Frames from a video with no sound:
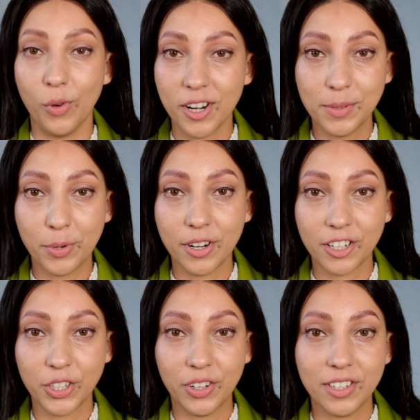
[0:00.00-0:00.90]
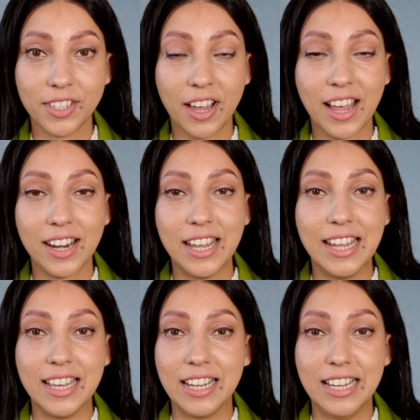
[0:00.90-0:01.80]
What is production design?
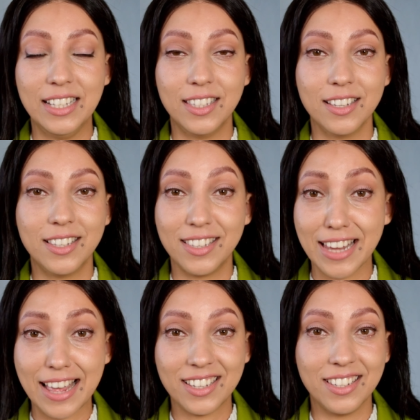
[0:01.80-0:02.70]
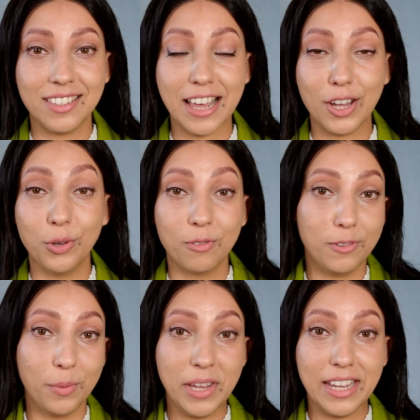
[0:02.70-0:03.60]
It is the set that you're
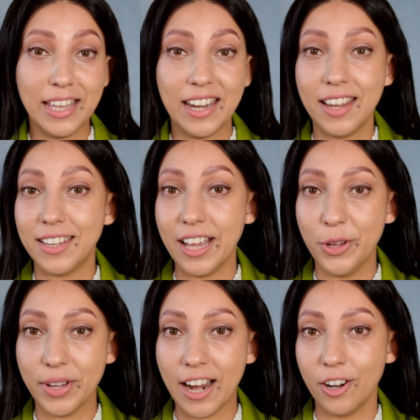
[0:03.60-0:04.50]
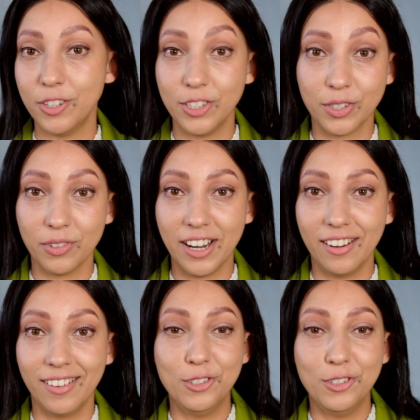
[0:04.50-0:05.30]
filming in, that your characters are in.